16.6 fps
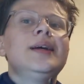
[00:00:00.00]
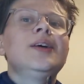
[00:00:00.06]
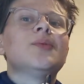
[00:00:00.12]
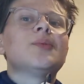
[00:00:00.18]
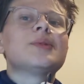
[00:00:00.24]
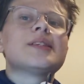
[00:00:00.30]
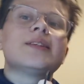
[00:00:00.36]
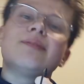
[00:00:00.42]

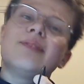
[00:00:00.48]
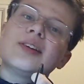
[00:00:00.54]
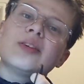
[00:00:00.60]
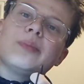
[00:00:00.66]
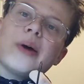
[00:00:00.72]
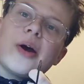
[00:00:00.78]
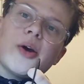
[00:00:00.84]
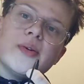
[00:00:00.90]
Once surrounded
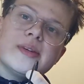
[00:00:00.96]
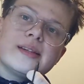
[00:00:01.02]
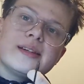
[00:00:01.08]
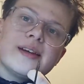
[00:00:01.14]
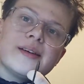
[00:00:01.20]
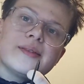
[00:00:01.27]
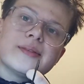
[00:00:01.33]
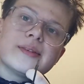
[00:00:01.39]
by host
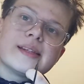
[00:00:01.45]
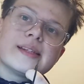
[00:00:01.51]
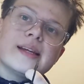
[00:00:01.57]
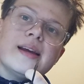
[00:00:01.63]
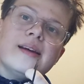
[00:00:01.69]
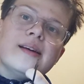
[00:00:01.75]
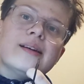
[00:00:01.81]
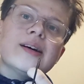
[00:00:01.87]
cells,
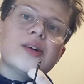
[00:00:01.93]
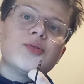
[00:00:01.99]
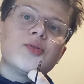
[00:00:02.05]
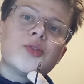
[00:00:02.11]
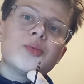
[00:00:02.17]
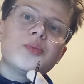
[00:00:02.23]
a foreign